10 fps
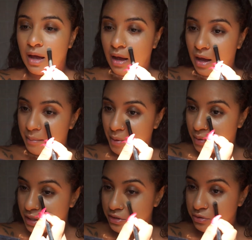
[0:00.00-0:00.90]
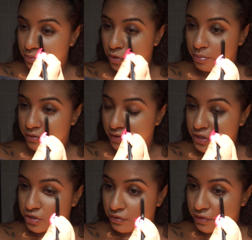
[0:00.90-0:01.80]
I want to do more
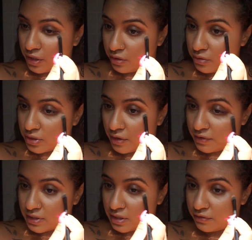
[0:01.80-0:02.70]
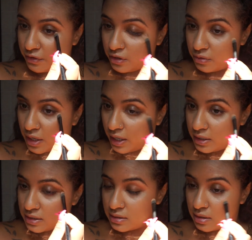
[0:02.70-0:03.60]
professional videos, obviously, for you
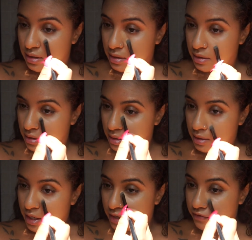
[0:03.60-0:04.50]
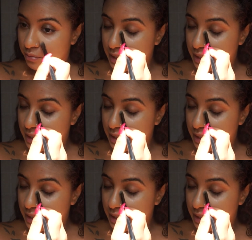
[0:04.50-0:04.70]
guys and for